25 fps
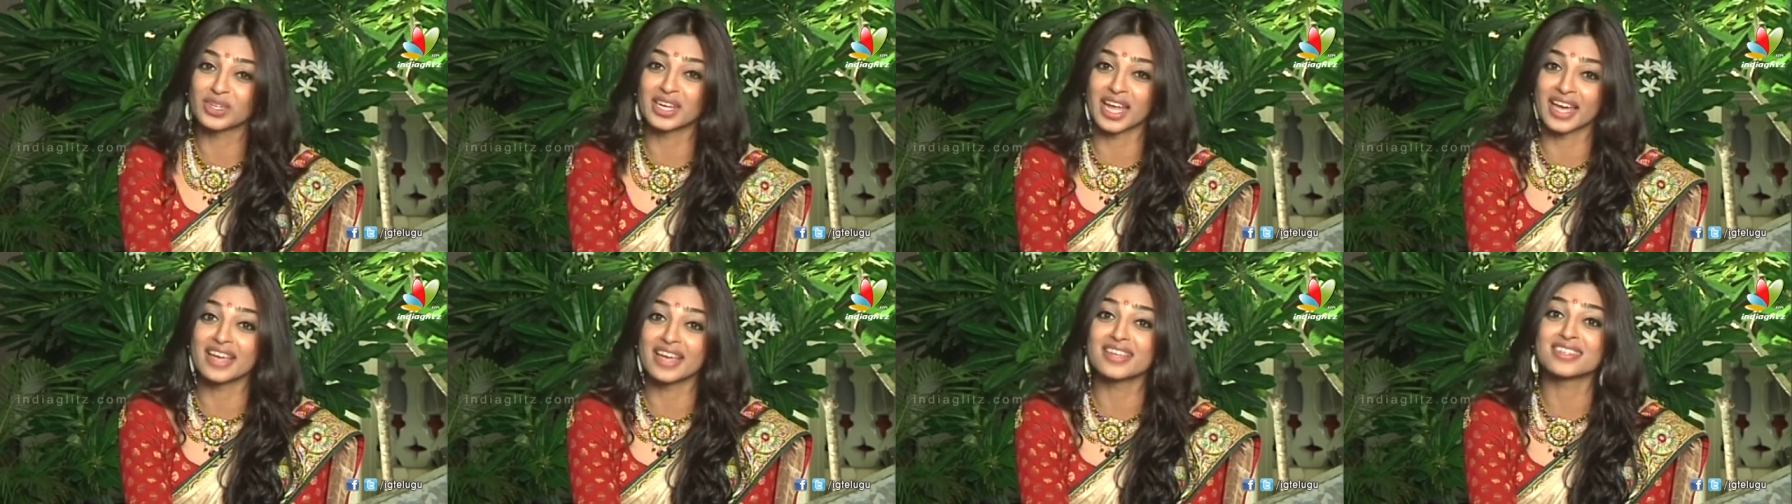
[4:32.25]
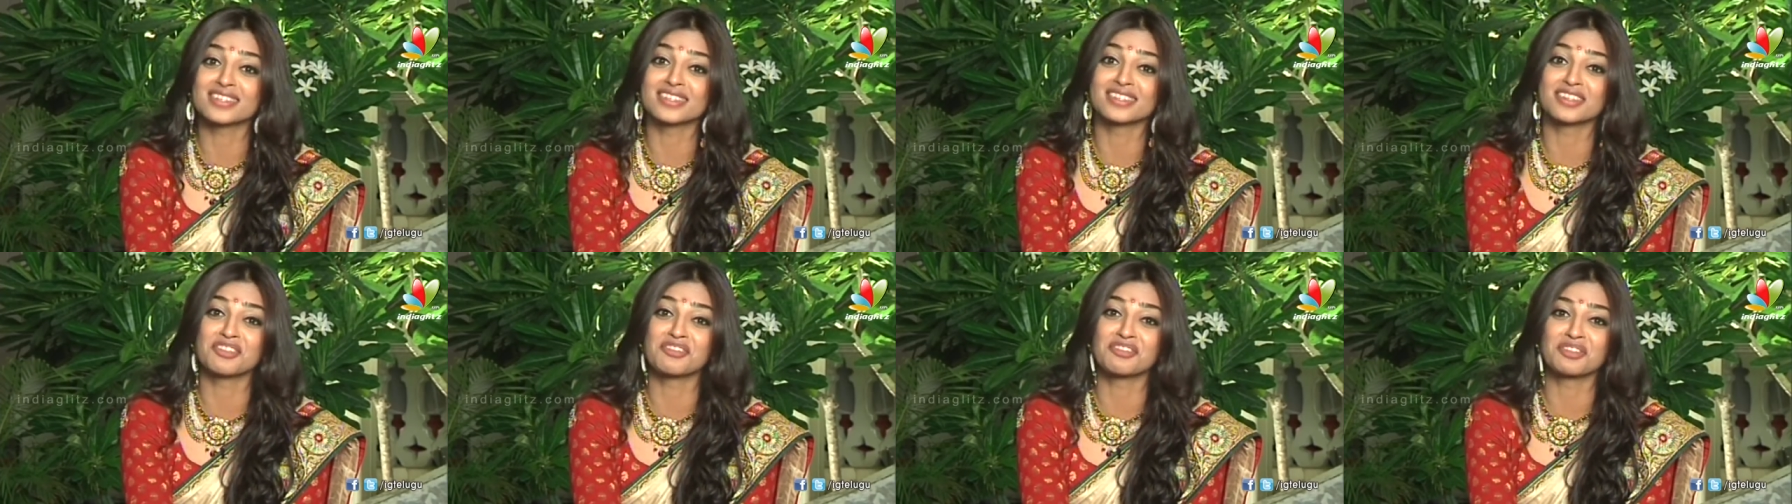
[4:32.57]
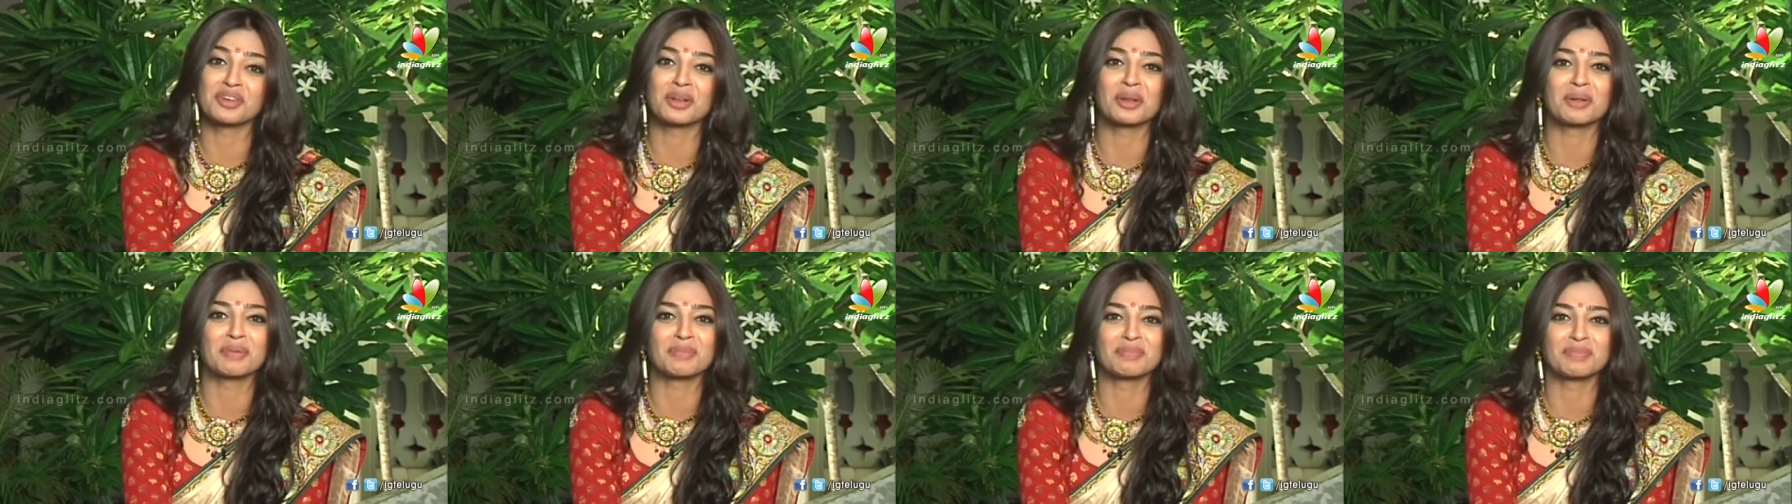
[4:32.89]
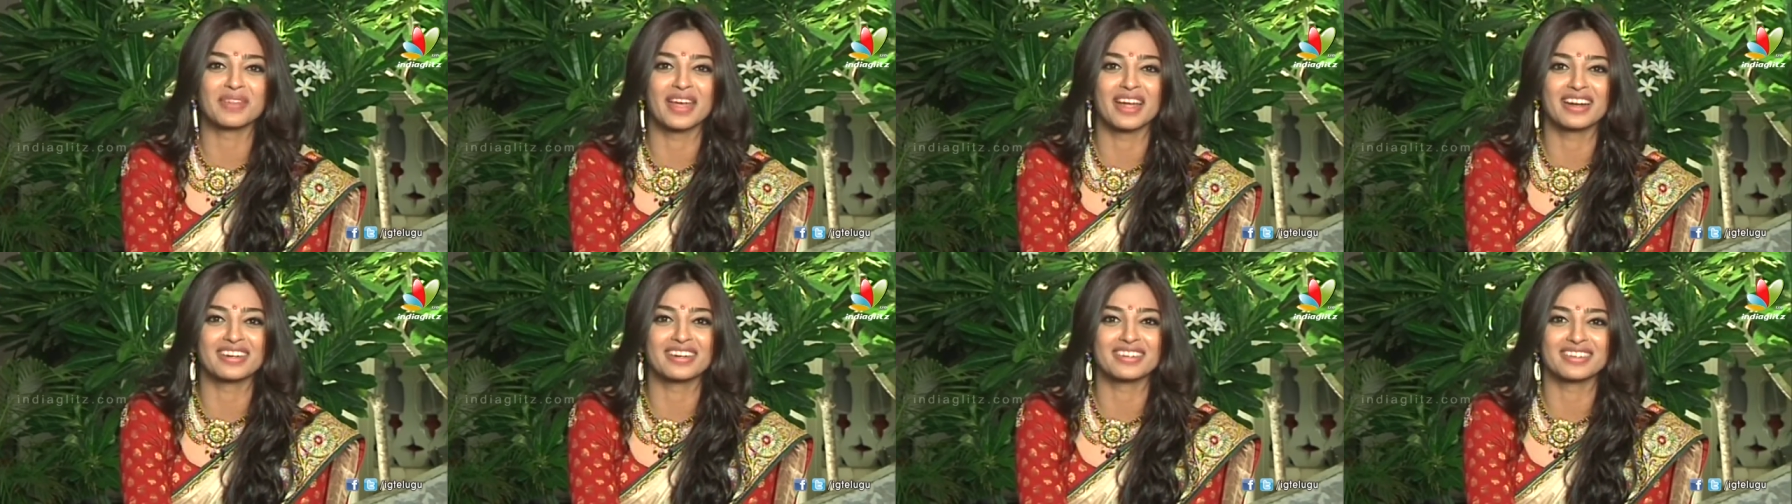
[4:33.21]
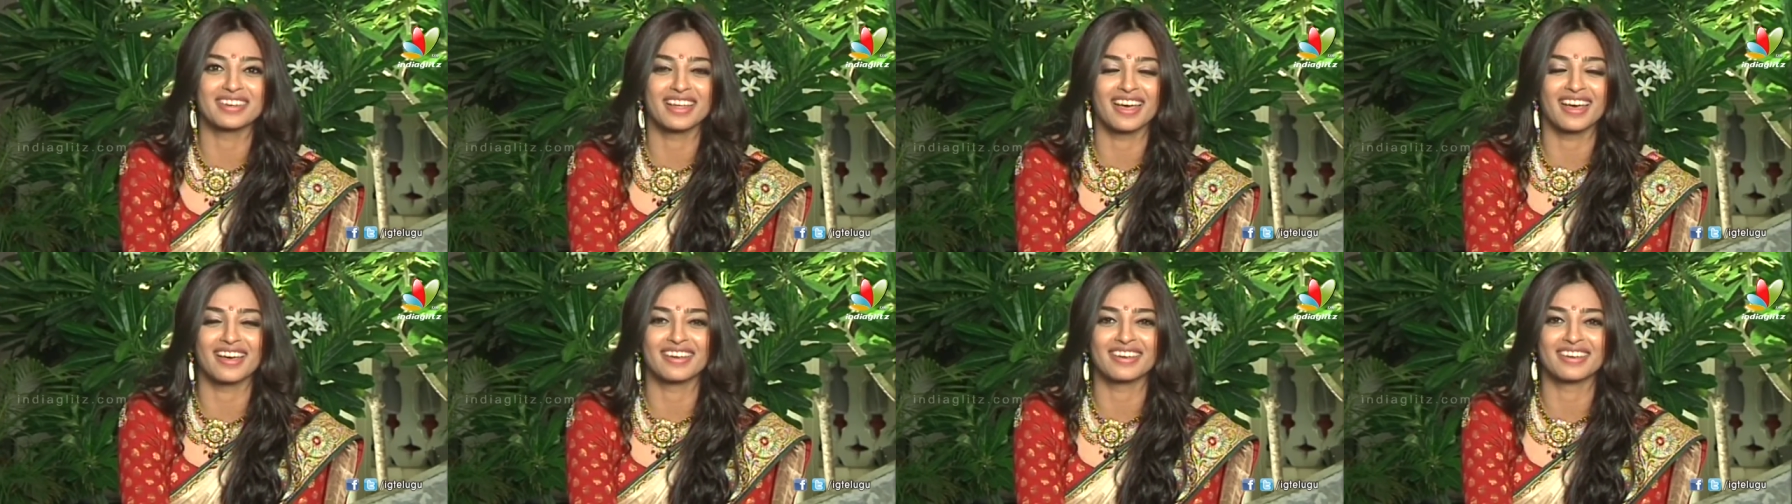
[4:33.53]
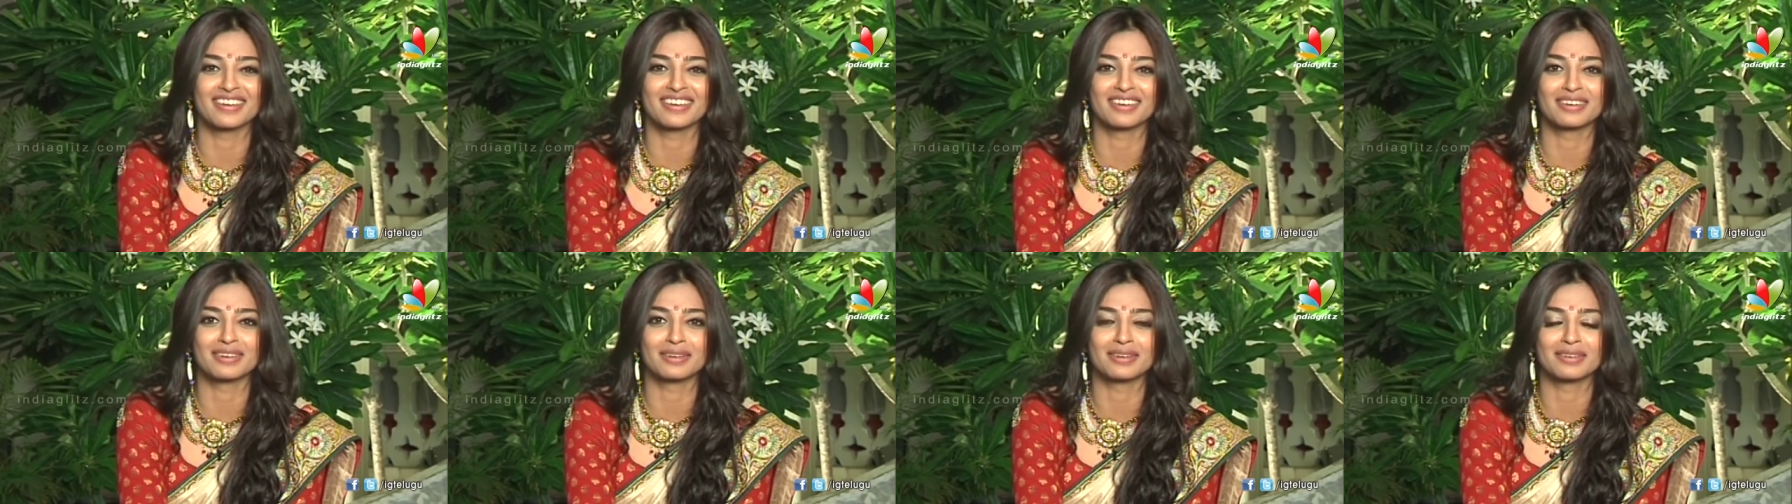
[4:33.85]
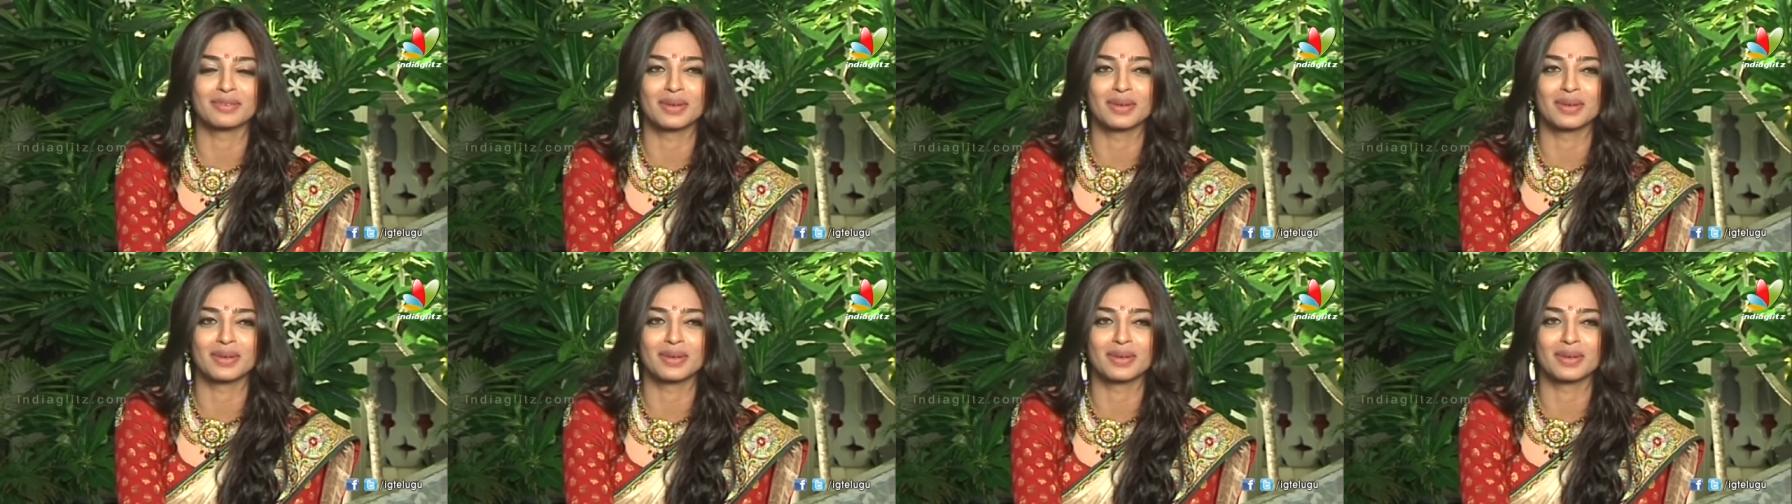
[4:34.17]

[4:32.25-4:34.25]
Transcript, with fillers: nice in the film that I,